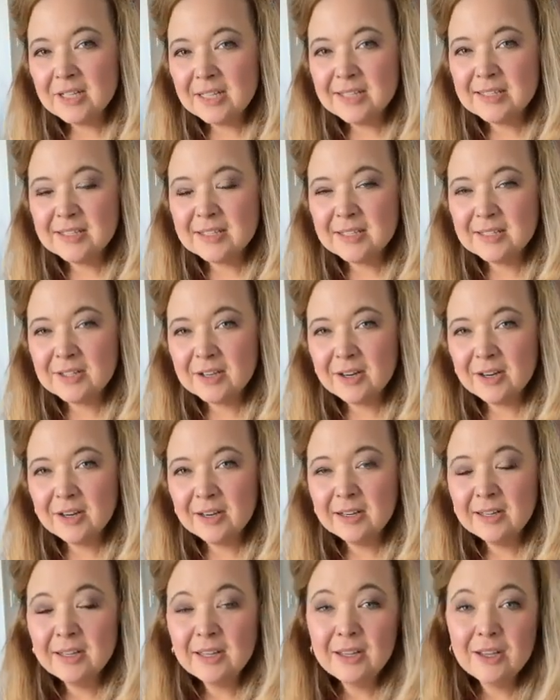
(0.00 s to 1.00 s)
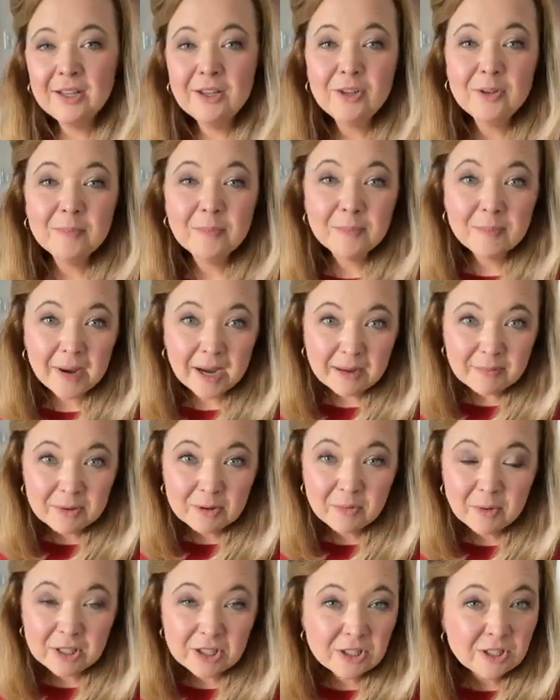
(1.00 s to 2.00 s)
chances are you
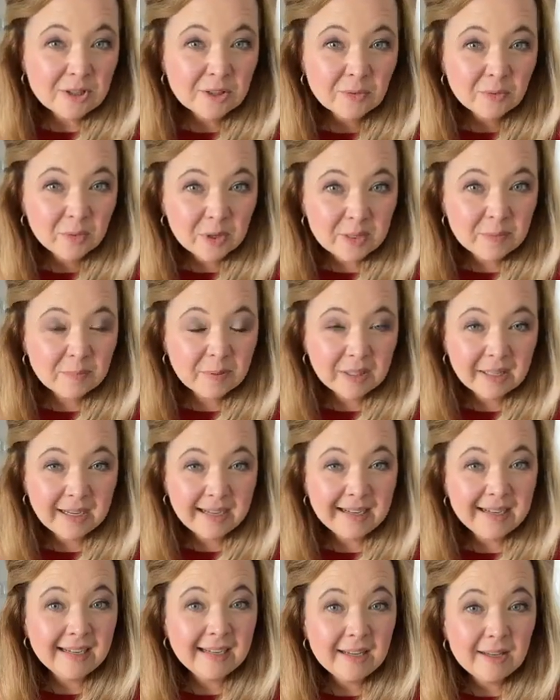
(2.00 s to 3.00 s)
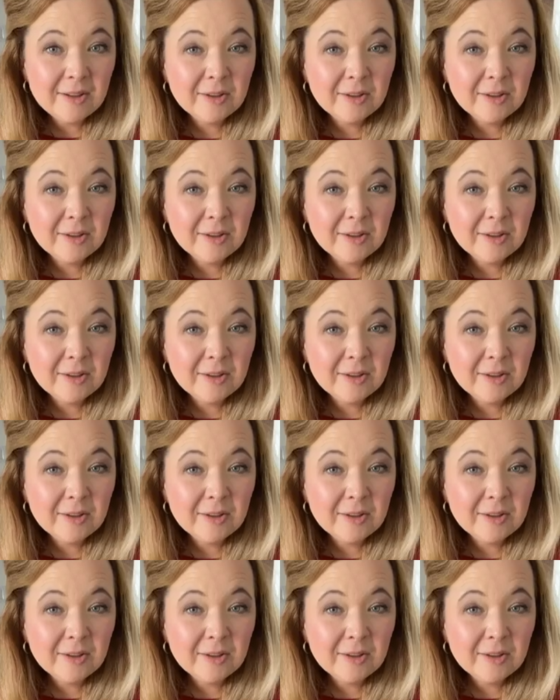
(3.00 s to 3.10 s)
might be watching the replay